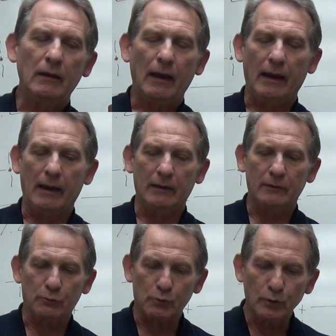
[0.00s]
And
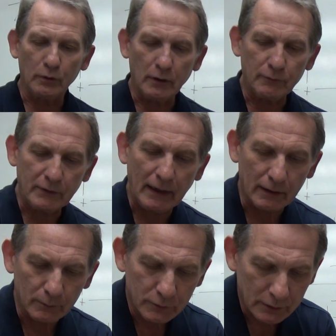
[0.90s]
the rule of
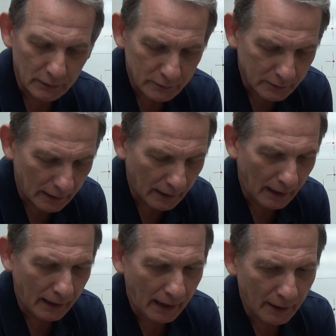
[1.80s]
datums is that
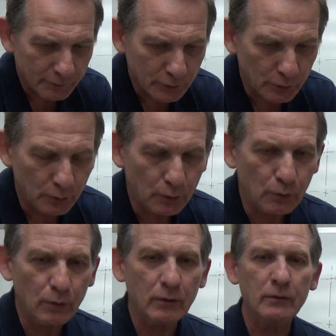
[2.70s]
I have
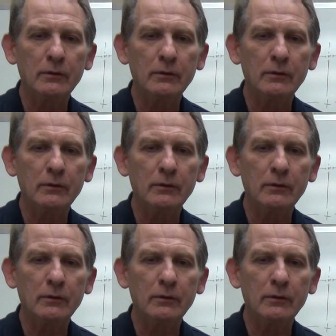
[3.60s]
to,